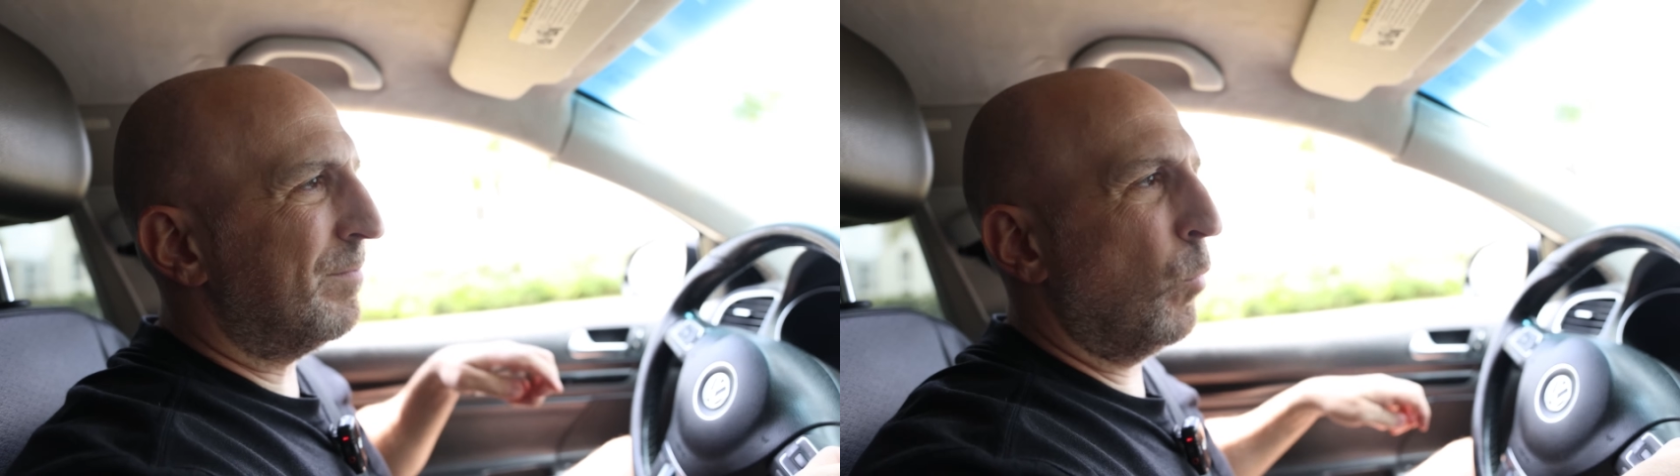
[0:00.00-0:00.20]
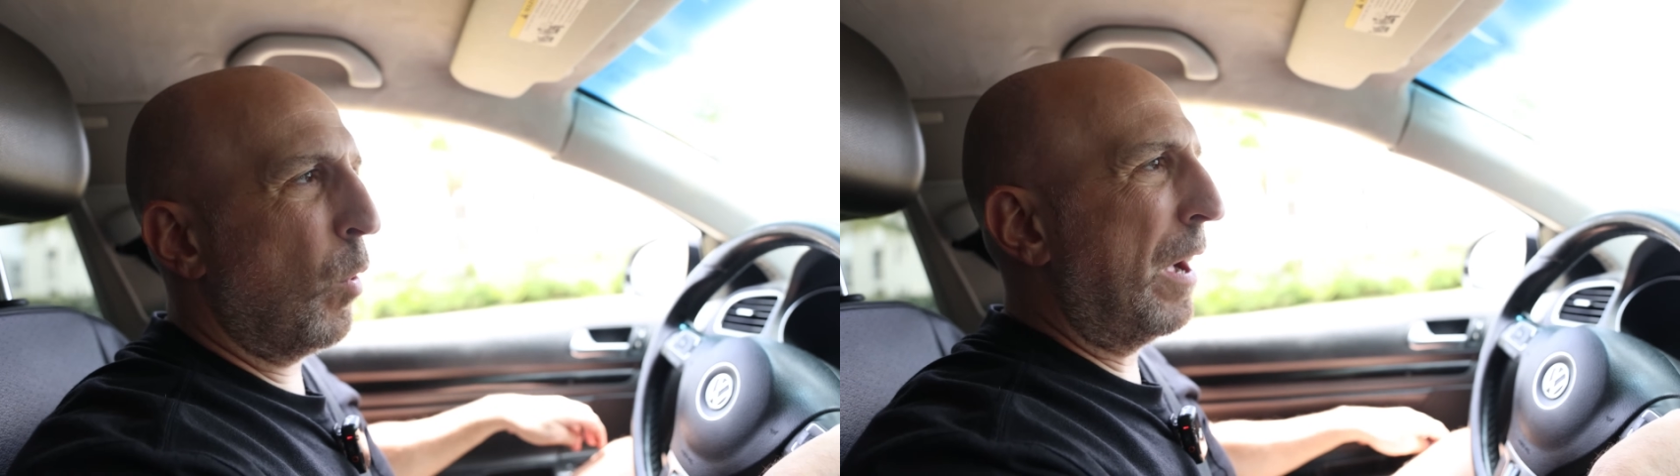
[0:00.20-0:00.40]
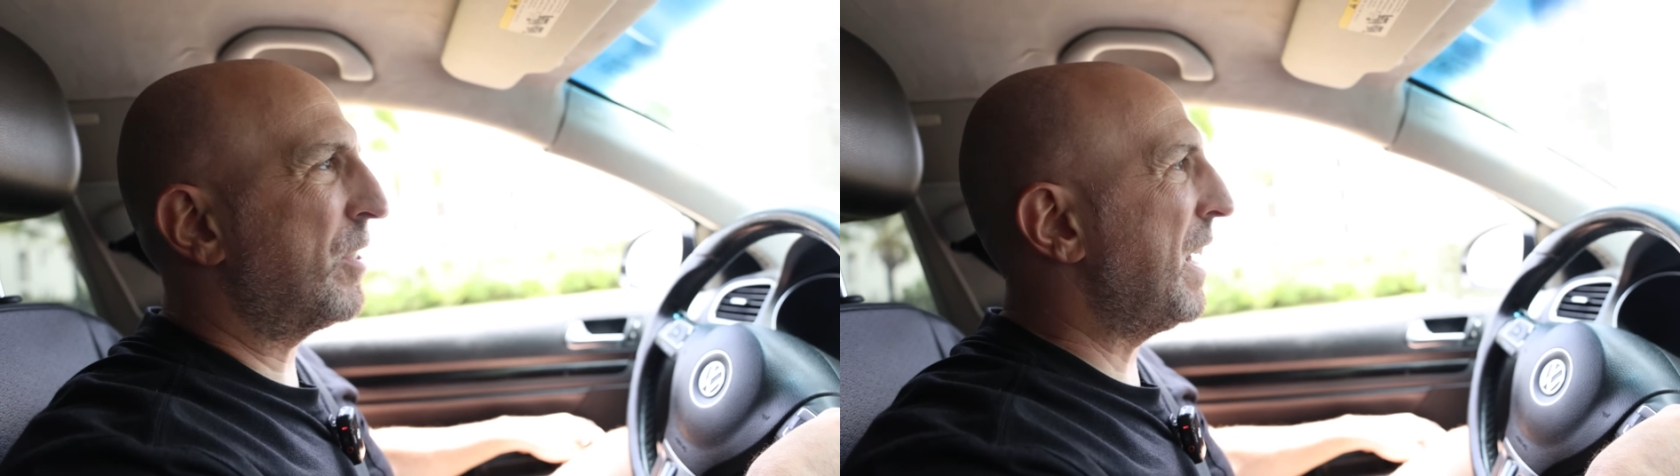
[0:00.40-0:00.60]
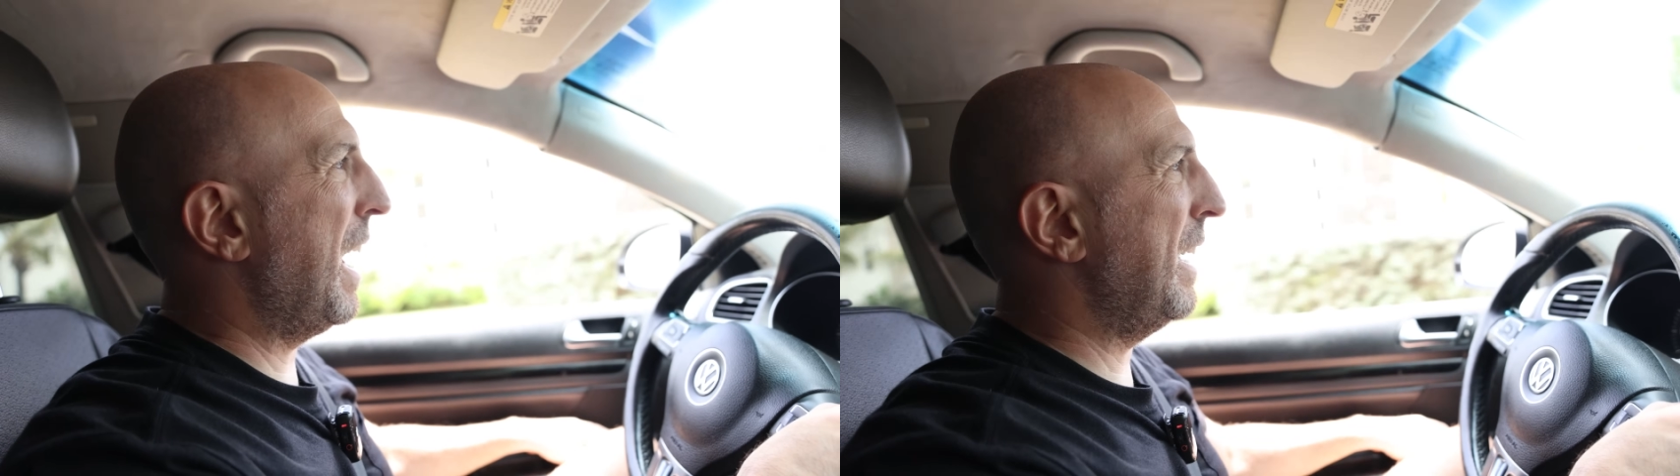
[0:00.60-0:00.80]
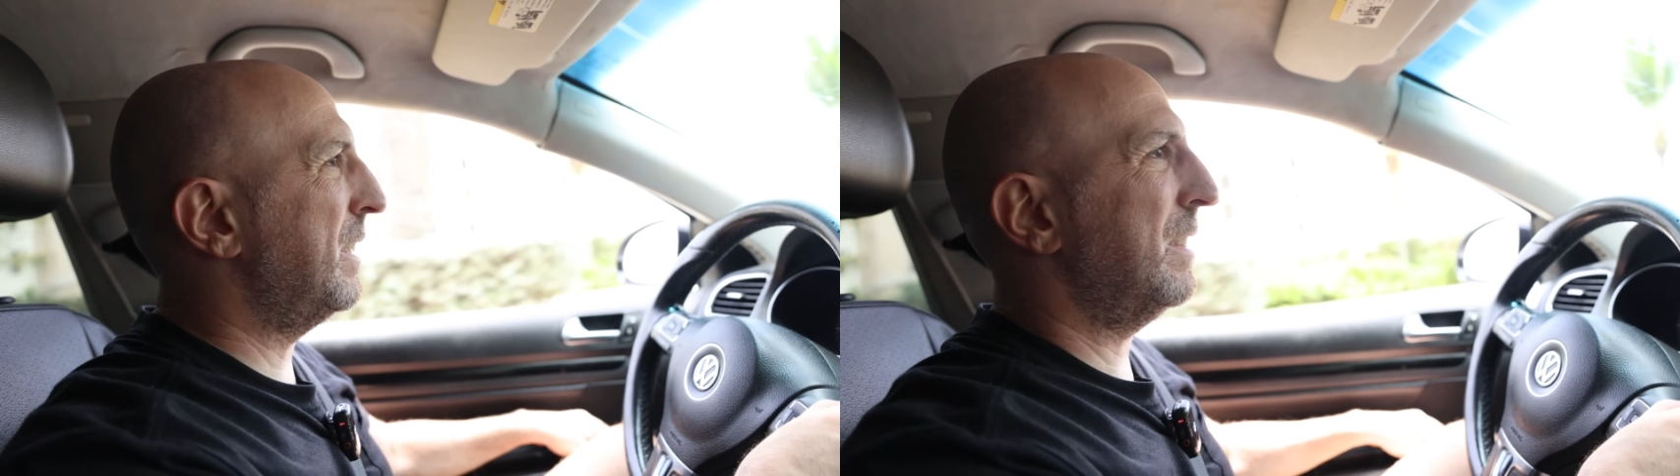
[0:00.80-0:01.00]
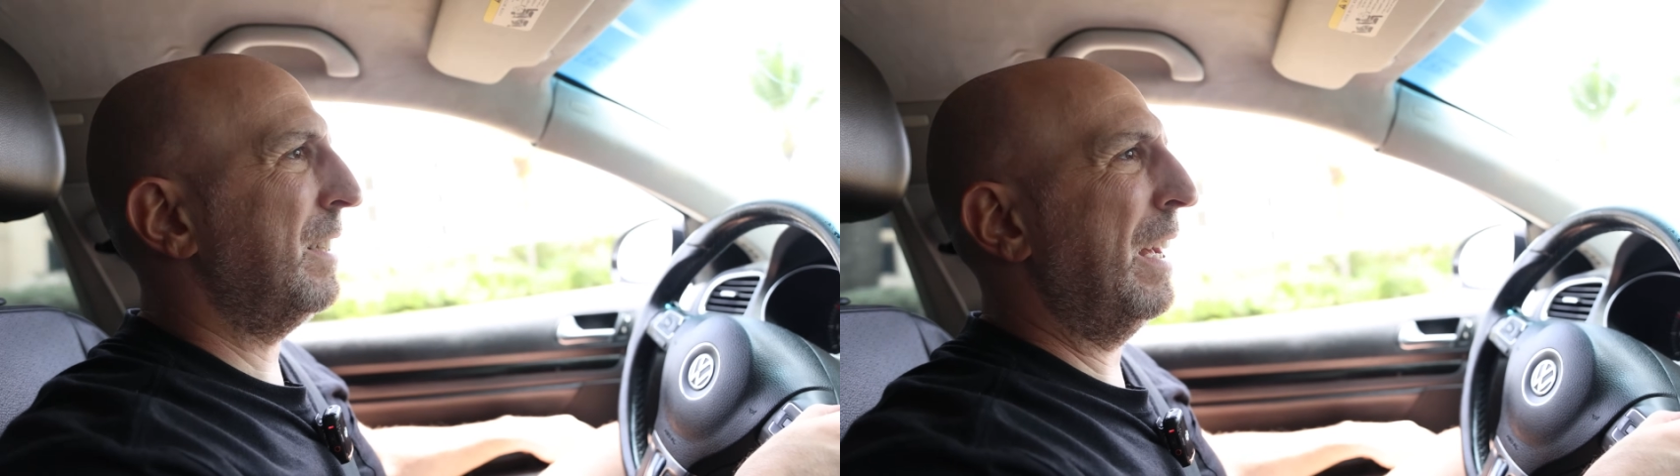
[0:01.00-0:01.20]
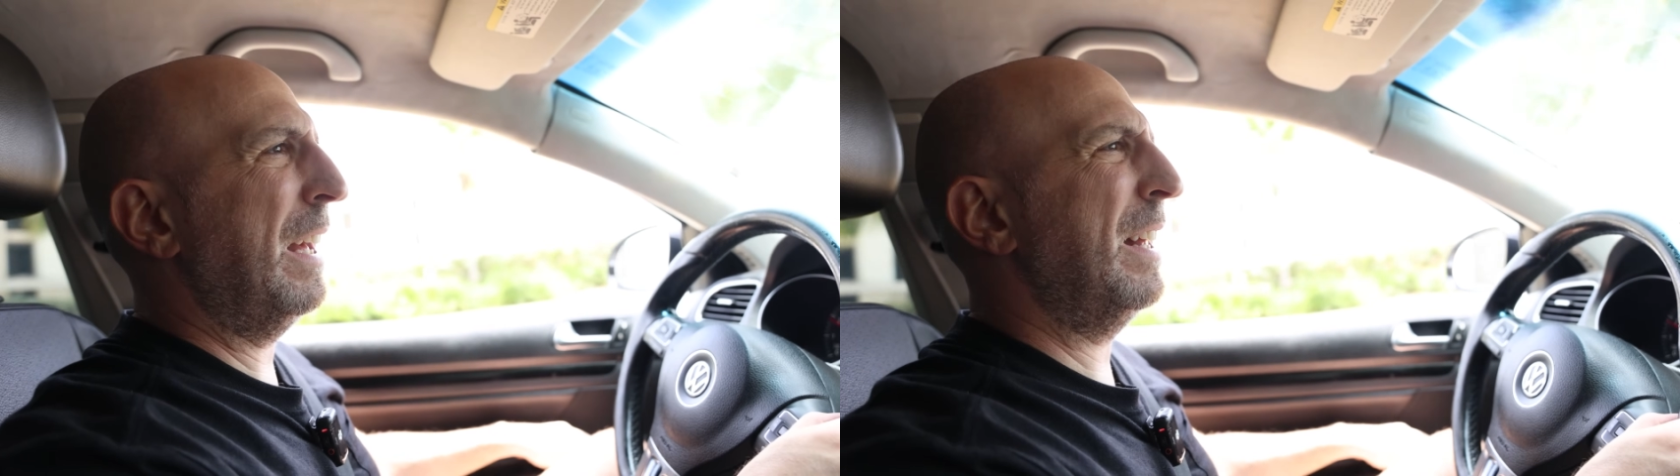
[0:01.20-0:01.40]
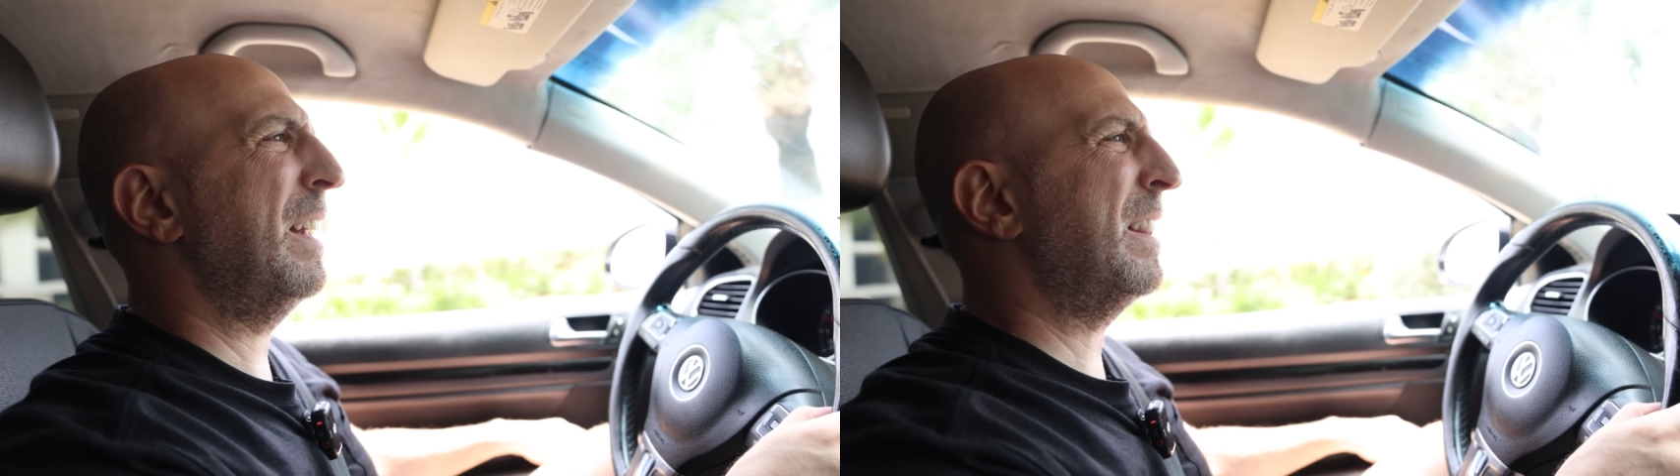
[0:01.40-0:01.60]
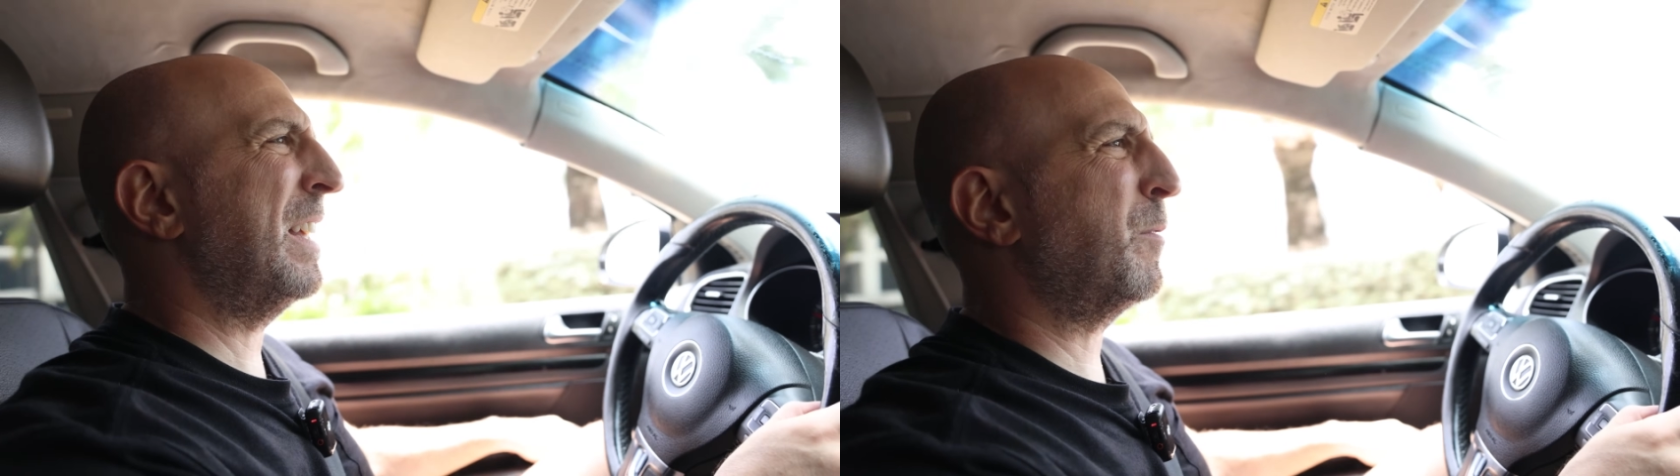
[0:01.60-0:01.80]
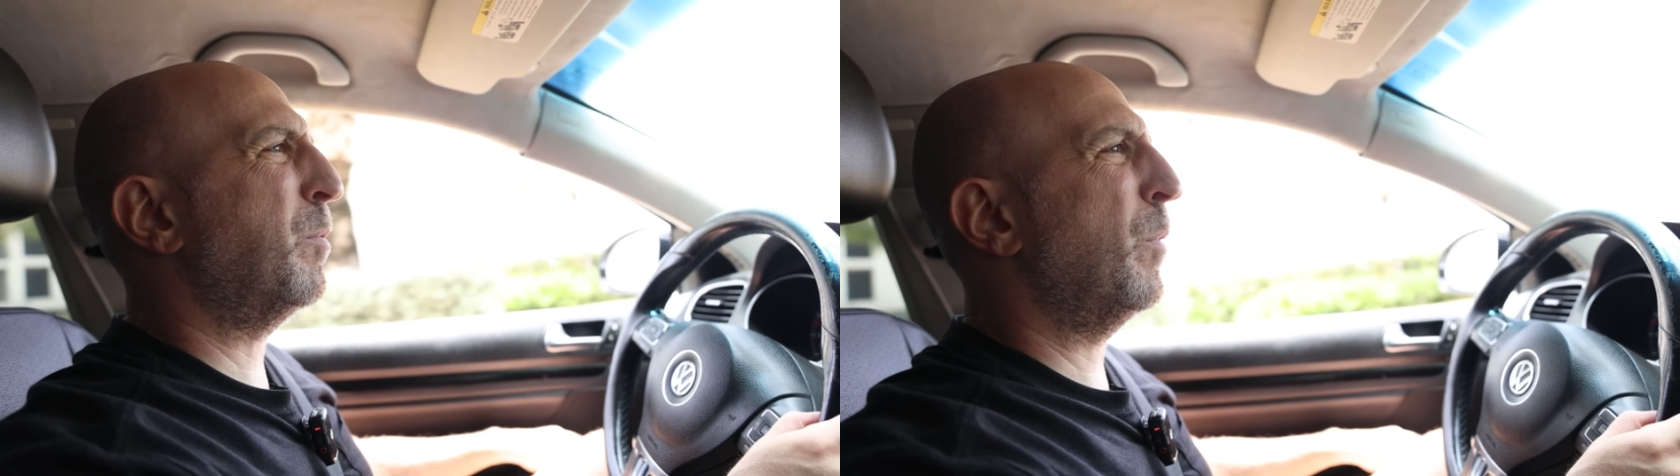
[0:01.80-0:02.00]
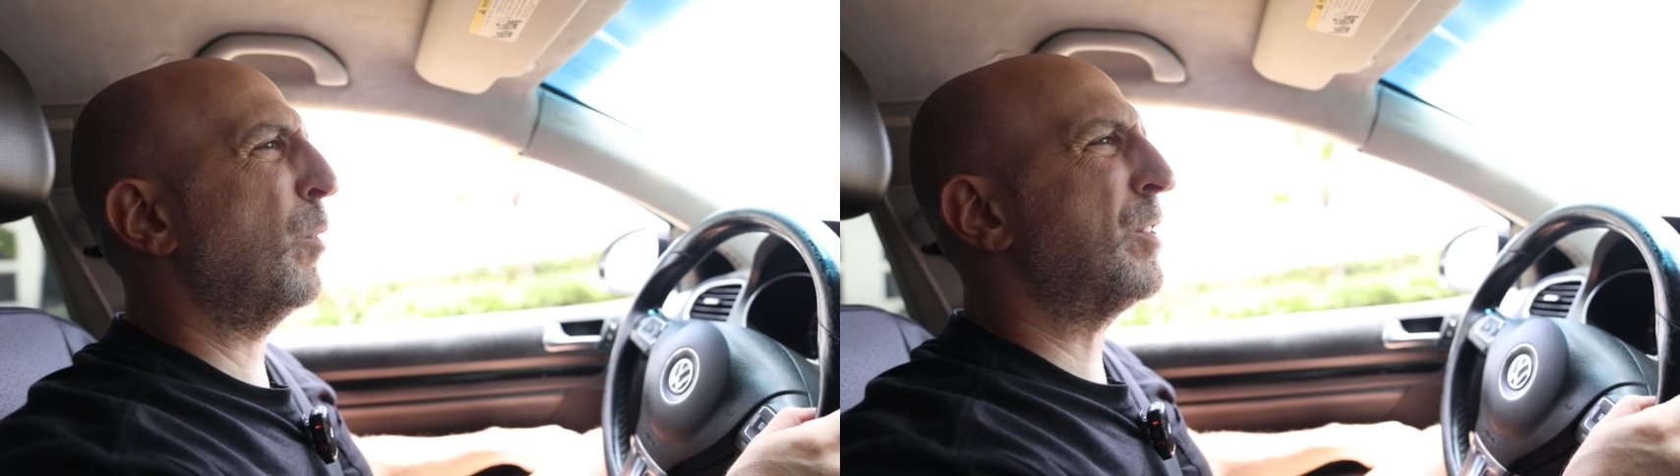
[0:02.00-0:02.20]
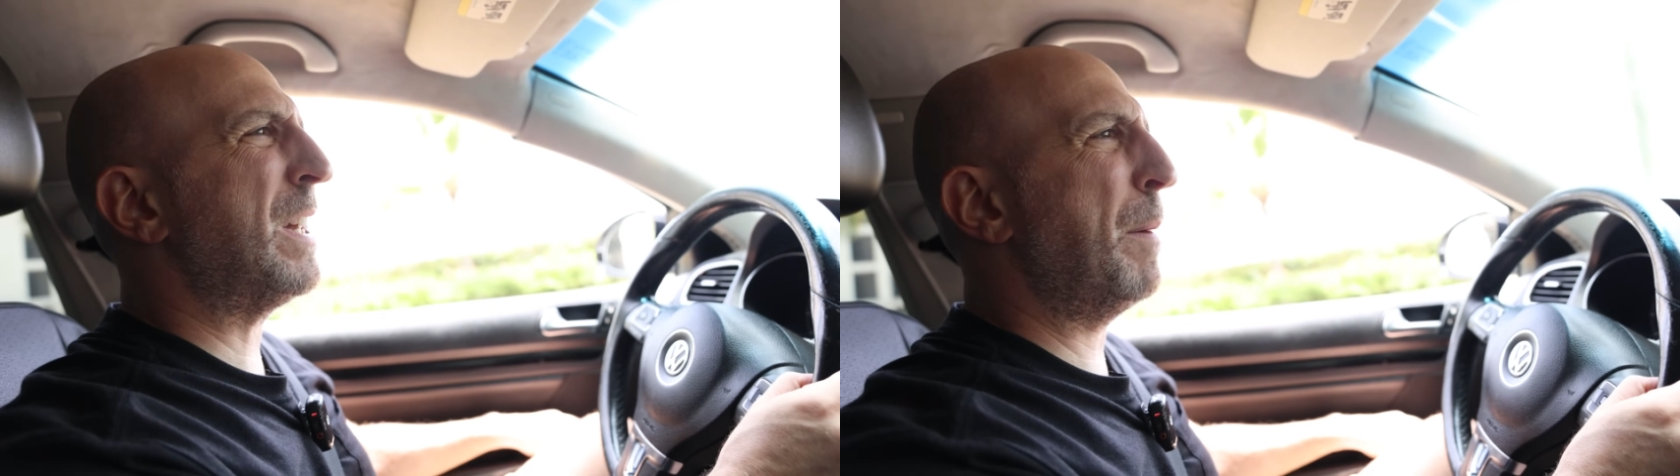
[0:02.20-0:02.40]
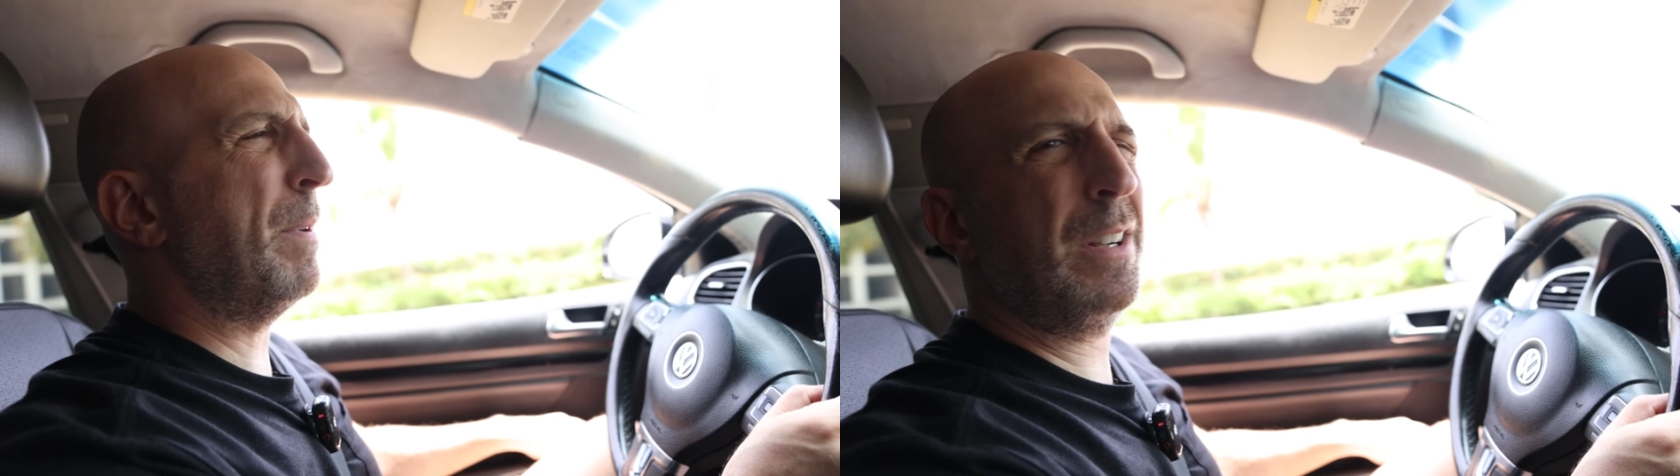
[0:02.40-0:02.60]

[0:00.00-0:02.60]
we're outside and I think we'll stop